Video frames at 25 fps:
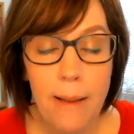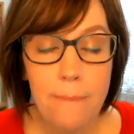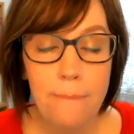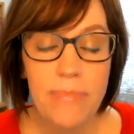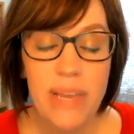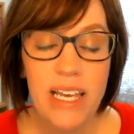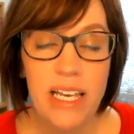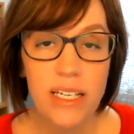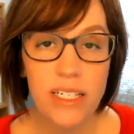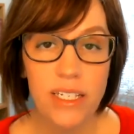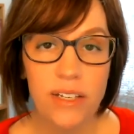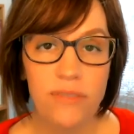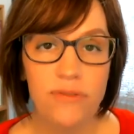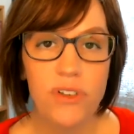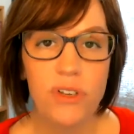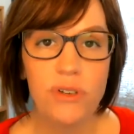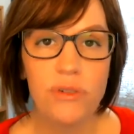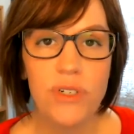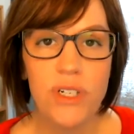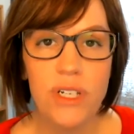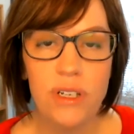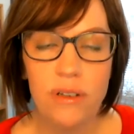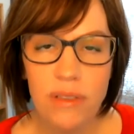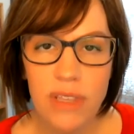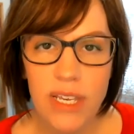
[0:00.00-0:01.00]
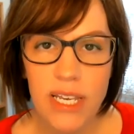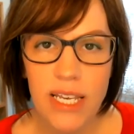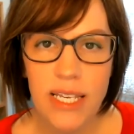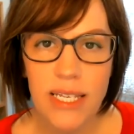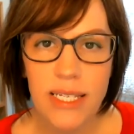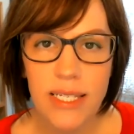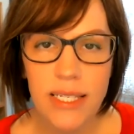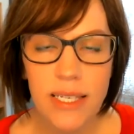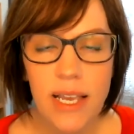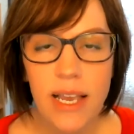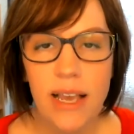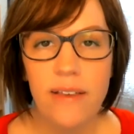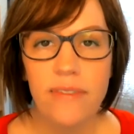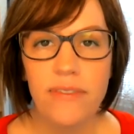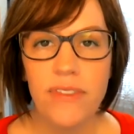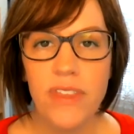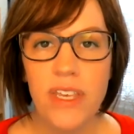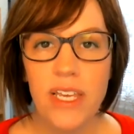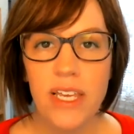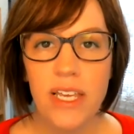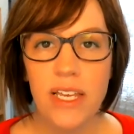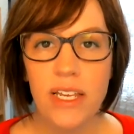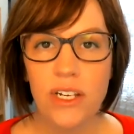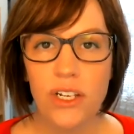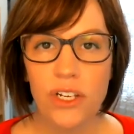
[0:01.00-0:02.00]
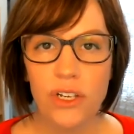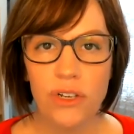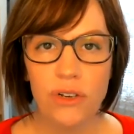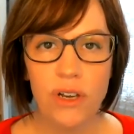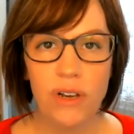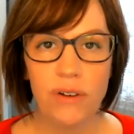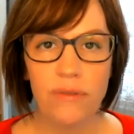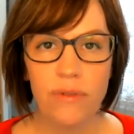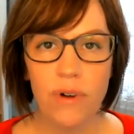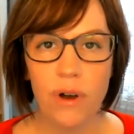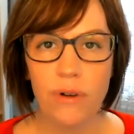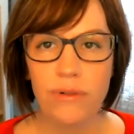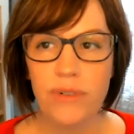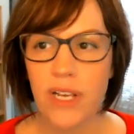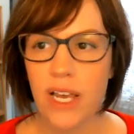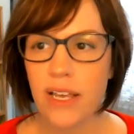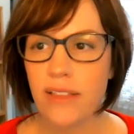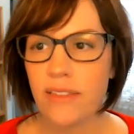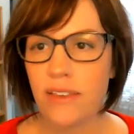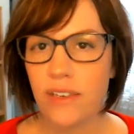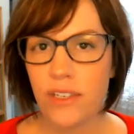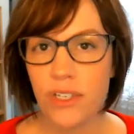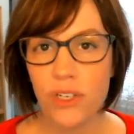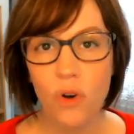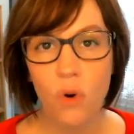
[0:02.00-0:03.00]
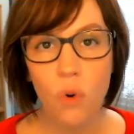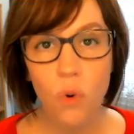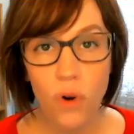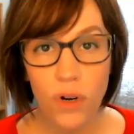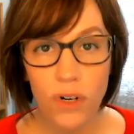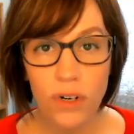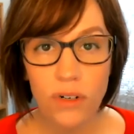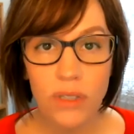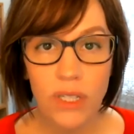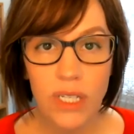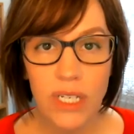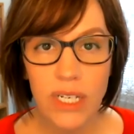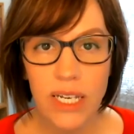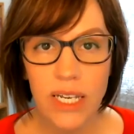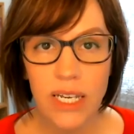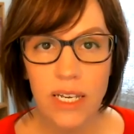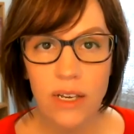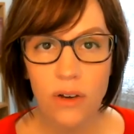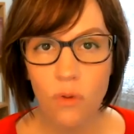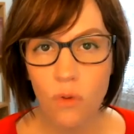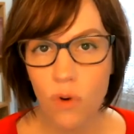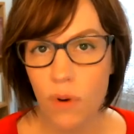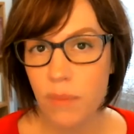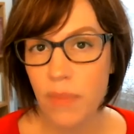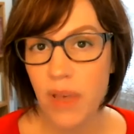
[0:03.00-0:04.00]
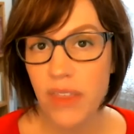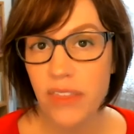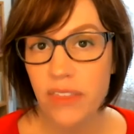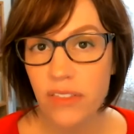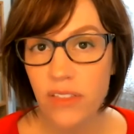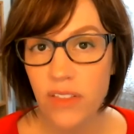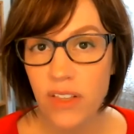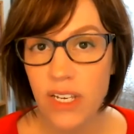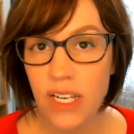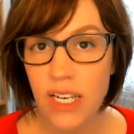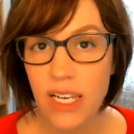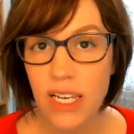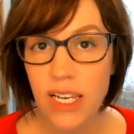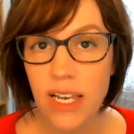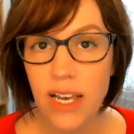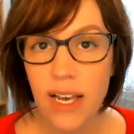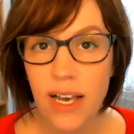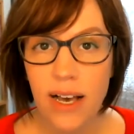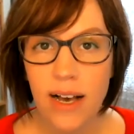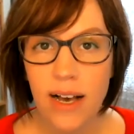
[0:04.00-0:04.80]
because if you do this, then you can rotate this quarterly or monthly,